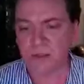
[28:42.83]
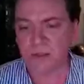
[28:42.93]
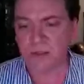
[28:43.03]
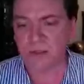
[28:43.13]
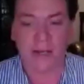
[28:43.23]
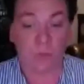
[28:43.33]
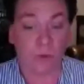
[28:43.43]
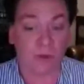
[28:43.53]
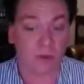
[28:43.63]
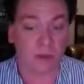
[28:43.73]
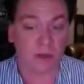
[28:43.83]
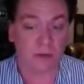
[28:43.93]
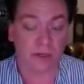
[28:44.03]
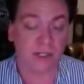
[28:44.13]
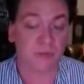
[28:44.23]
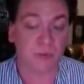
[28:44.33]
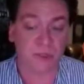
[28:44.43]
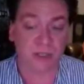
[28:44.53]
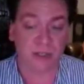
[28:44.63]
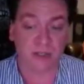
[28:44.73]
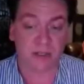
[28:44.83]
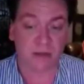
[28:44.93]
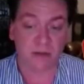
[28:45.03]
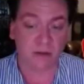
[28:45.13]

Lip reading: align with other exposés that